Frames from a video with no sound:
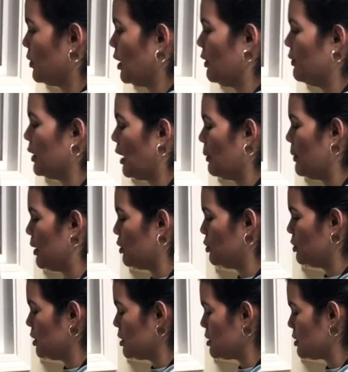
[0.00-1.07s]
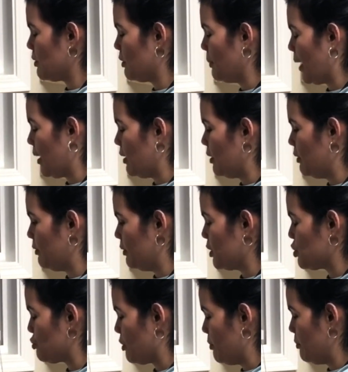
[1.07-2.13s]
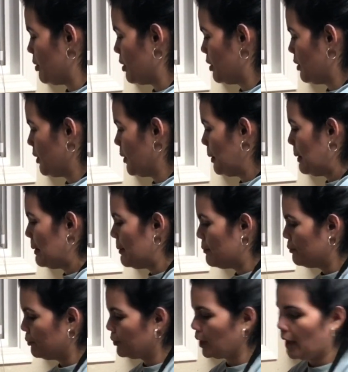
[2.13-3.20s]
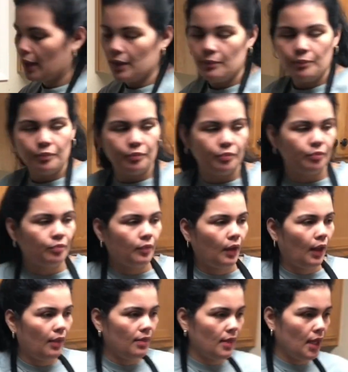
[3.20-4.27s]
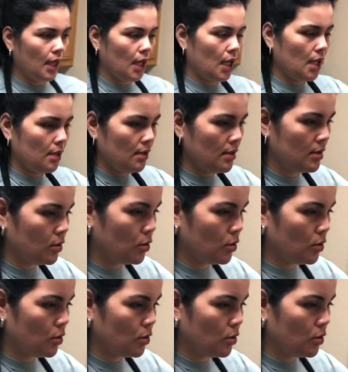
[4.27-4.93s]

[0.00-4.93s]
of the camarones, of the, of the shrimp, okay? And then,